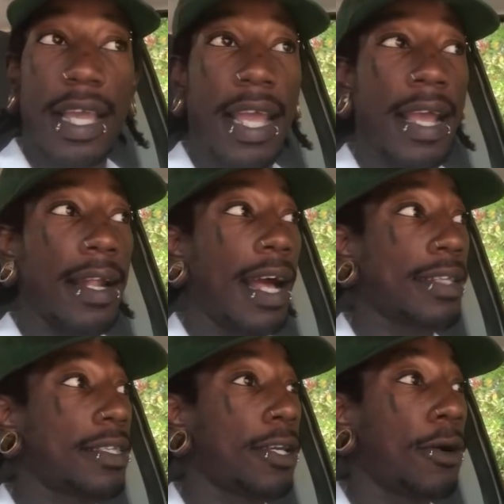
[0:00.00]
And I
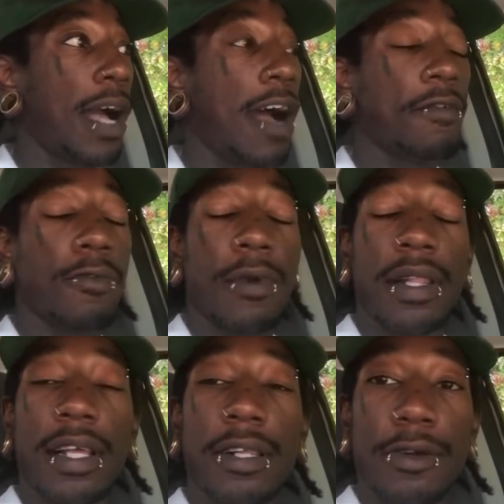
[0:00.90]
still have a
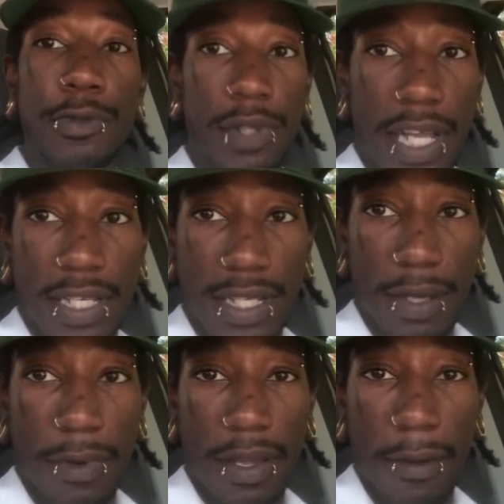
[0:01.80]
really close
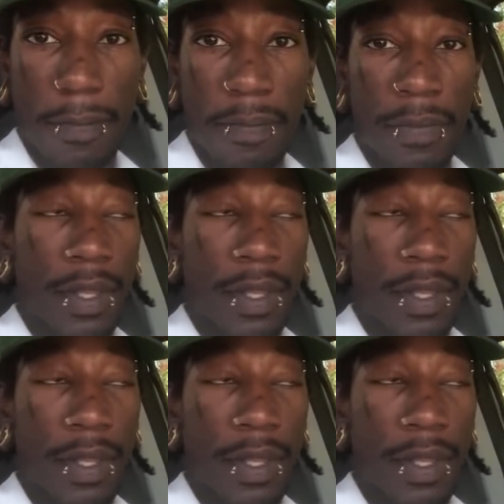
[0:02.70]
relationship with him.